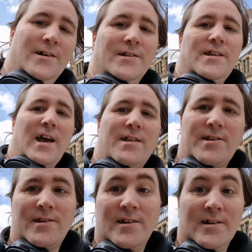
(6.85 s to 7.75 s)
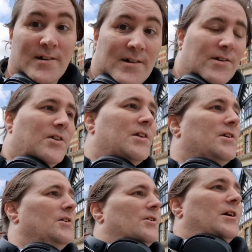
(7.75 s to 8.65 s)
And yes, this
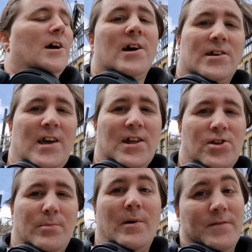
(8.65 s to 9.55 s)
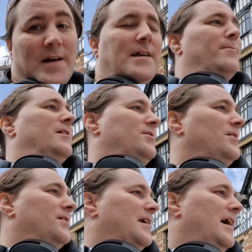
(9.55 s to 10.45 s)
is another catch up of that
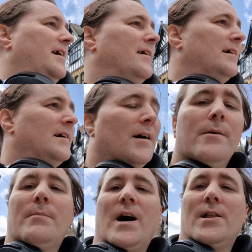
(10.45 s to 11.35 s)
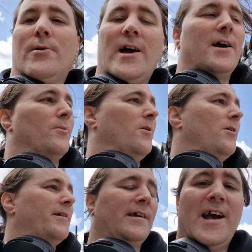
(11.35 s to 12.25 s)
demolition site. By the way,
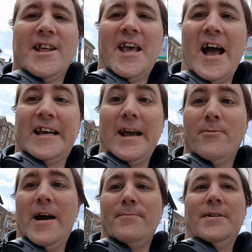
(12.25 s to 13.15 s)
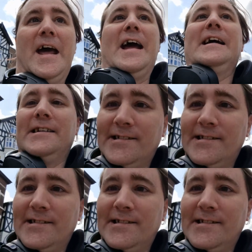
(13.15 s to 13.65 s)
warning, it's heckin' windy.